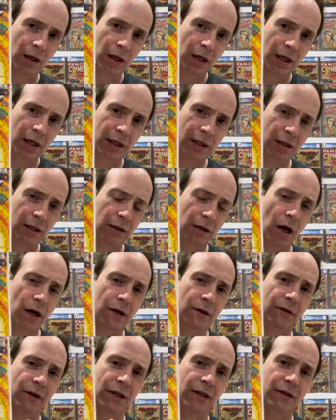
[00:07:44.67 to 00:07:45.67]
He did a lot
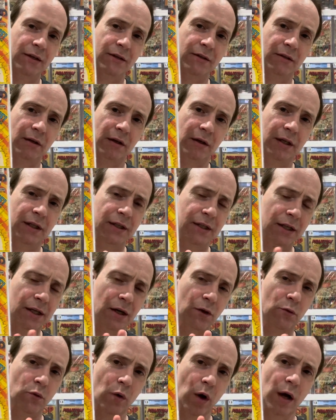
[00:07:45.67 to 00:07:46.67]
of these. He did a
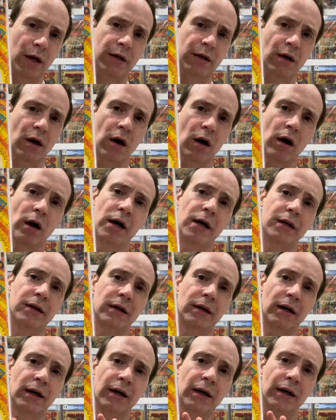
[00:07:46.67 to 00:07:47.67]
run
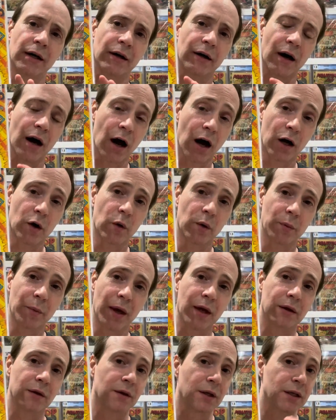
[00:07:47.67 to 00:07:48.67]
on
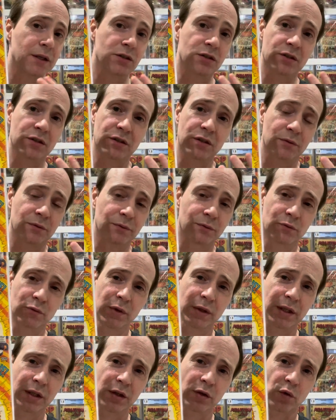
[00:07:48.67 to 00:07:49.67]
Aquaman, and it's just a
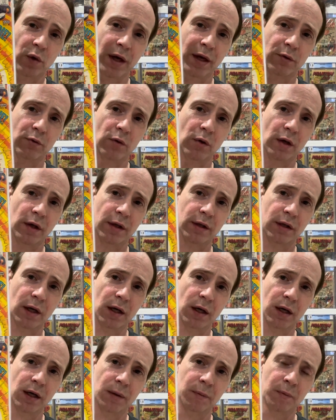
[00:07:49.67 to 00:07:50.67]
really great run.
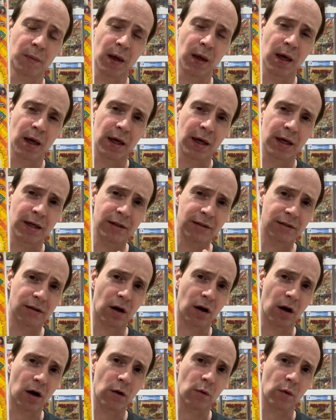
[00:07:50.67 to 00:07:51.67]
His
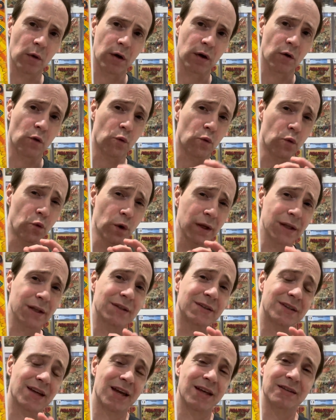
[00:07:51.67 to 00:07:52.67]
artwork really
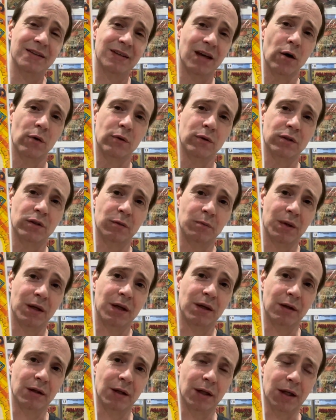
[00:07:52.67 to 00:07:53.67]
stands out to
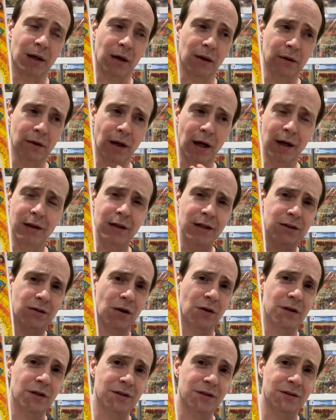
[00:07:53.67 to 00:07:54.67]
me. Like, a lot of these
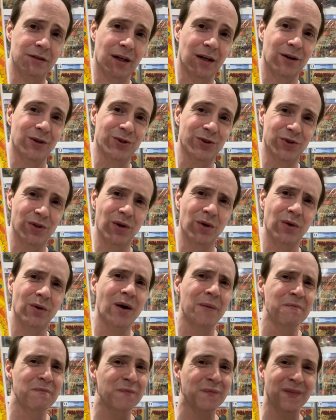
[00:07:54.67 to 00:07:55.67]
artists that I'll show,
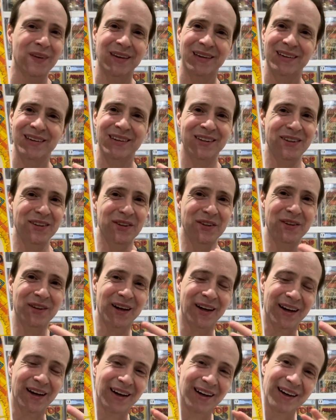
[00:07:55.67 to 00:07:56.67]

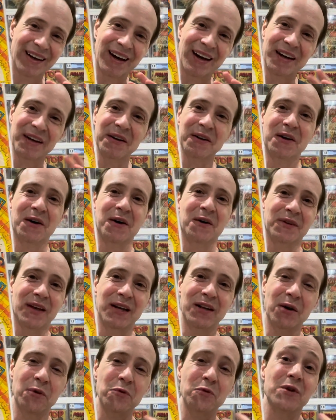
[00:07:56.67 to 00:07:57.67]
I don't know, they
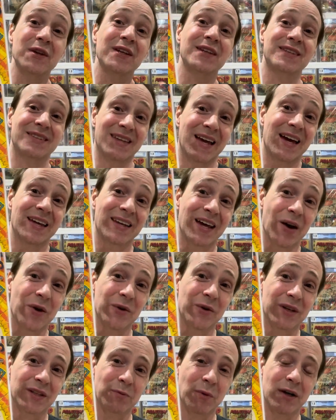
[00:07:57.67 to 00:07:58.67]
don't really stand
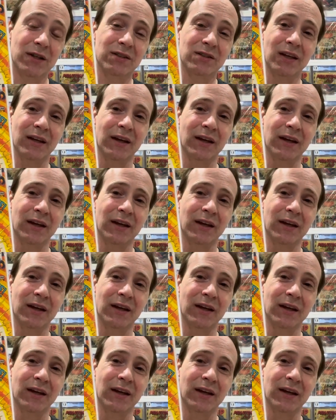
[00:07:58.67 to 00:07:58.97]
out as much.